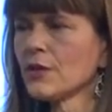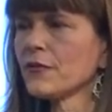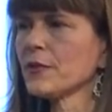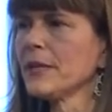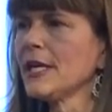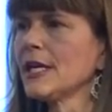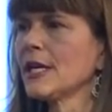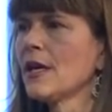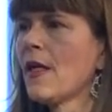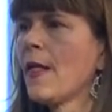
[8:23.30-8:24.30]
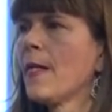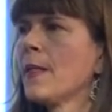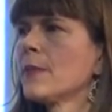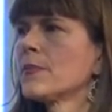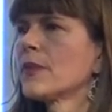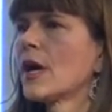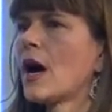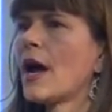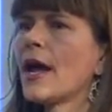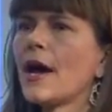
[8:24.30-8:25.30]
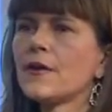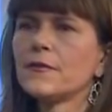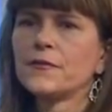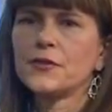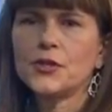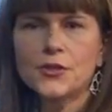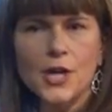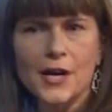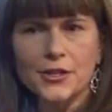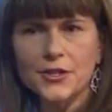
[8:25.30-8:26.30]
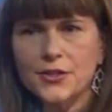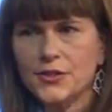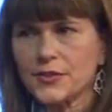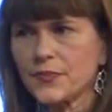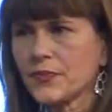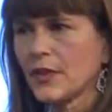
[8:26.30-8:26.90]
For me, I have 2 daughters.